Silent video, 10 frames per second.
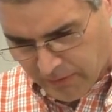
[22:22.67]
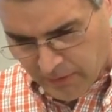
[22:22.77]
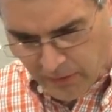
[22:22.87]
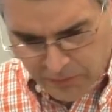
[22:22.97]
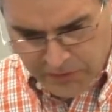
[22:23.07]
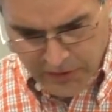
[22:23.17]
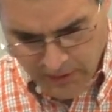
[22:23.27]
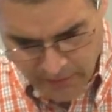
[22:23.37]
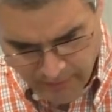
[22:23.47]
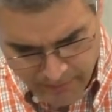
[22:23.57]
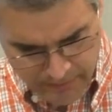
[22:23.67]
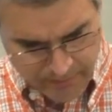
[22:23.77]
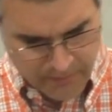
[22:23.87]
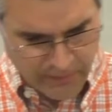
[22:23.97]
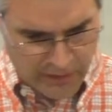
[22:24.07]
using
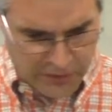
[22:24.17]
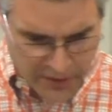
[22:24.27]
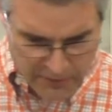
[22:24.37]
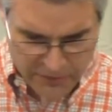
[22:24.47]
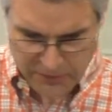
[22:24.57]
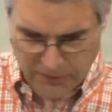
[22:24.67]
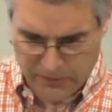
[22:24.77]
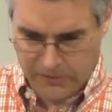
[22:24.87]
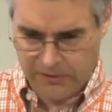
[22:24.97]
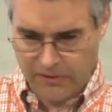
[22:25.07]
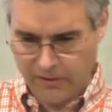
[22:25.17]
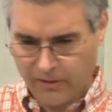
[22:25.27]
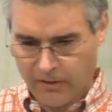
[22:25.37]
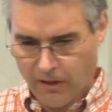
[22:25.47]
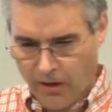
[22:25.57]
their senses,
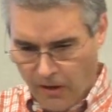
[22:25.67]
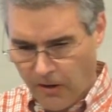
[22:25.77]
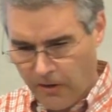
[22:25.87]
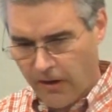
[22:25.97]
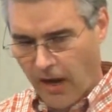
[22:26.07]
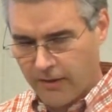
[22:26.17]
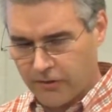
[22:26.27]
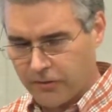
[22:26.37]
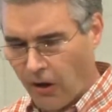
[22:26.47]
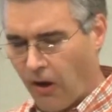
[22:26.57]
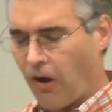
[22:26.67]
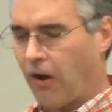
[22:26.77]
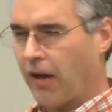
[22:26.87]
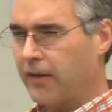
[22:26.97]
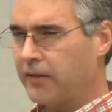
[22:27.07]
heard and
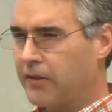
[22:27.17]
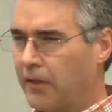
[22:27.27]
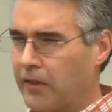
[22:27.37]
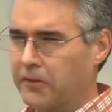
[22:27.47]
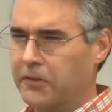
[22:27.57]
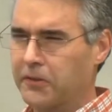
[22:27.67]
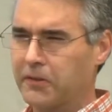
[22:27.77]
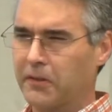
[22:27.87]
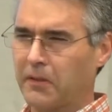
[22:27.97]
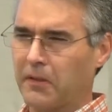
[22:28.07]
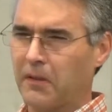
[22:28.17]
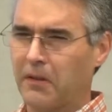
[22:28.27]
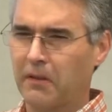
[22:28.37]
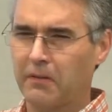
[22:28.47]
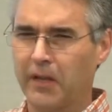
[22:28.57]
saw and touched
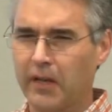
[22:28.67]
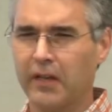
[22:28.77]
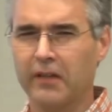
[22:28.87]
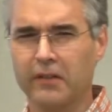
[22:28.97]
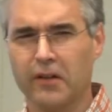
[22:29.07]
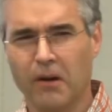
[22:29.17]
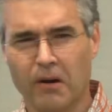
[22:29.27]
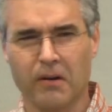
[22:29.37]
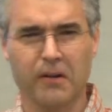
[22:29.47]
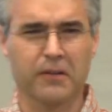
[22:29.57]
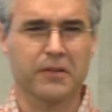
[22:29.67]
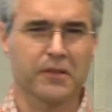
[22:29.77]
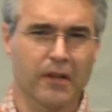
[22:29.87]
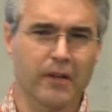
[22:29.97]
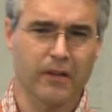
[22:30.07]
the incarnate
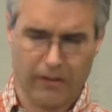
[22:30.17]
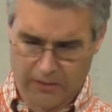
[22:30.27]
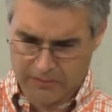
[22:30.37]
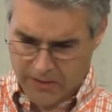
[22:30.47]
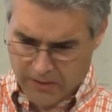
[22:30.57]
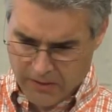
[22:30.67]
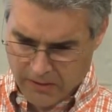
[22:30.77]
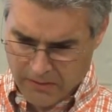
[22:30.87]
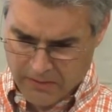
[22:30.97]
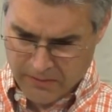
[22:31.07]
Son of God.